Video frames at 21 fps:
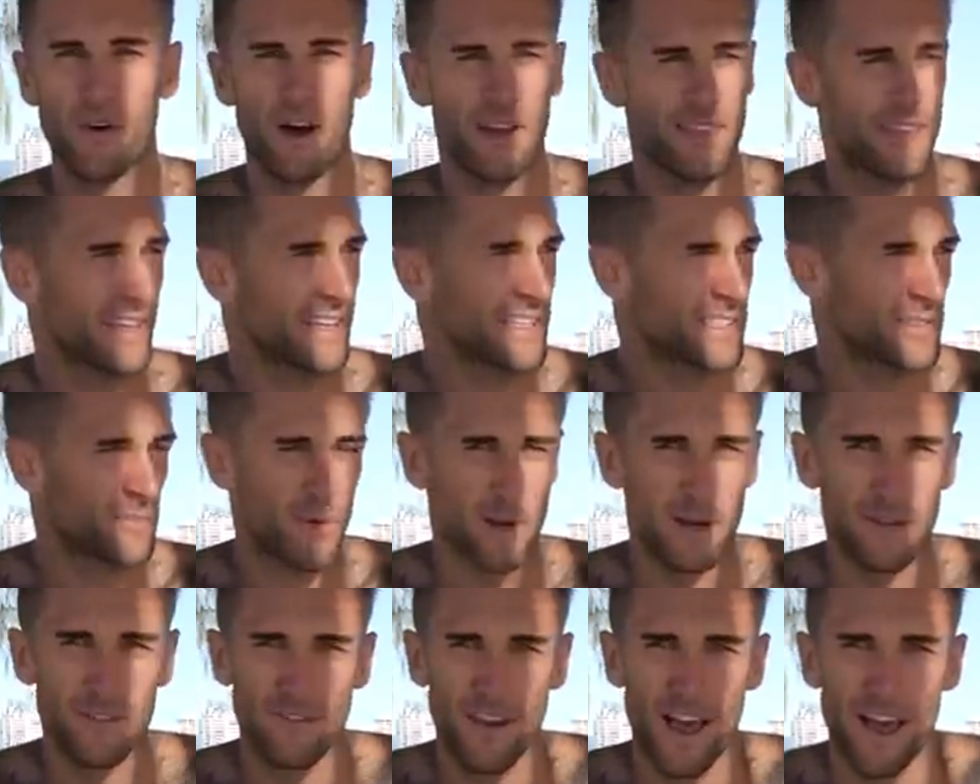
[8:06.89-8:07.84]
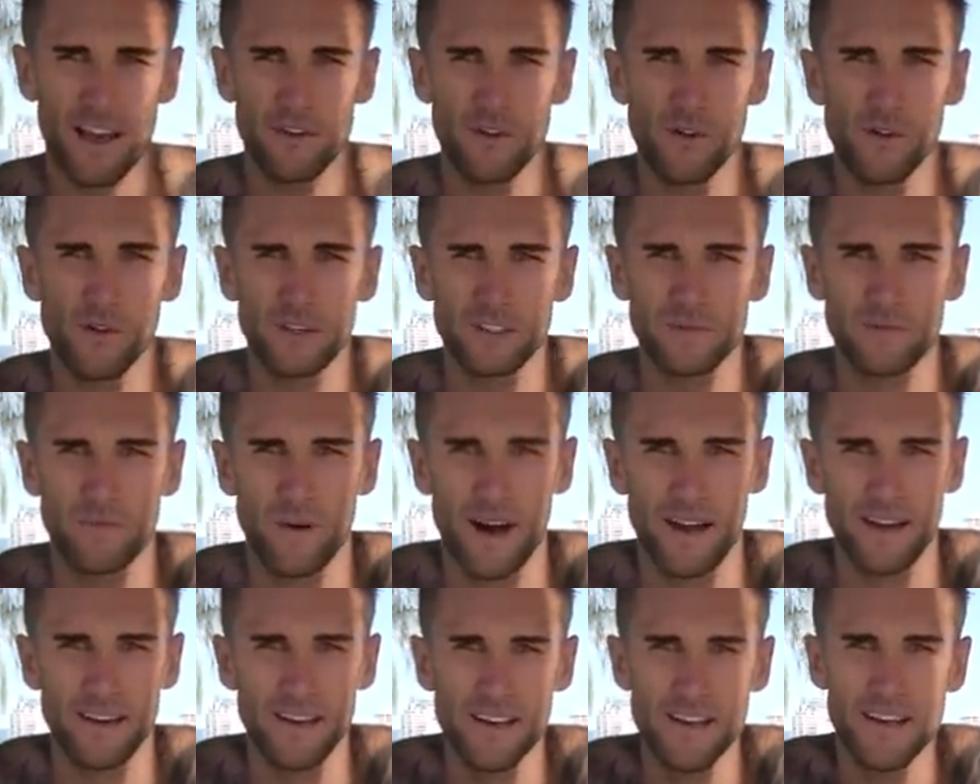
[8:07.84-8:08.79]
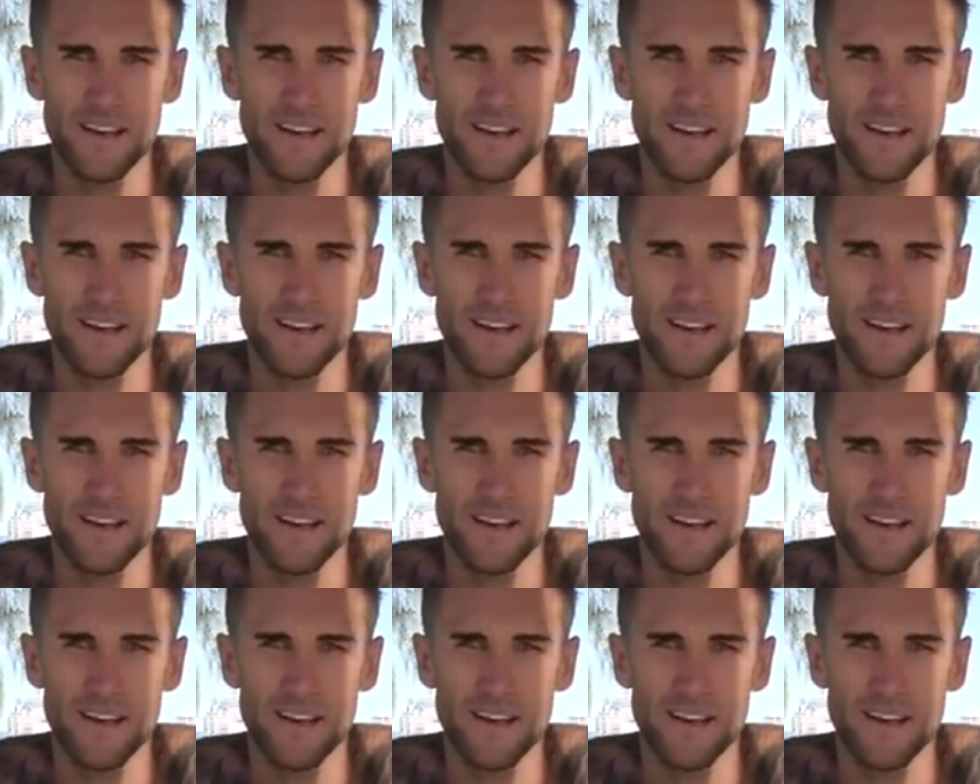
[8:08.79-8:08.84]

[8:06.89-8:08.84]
I think it's a pretty flat course, but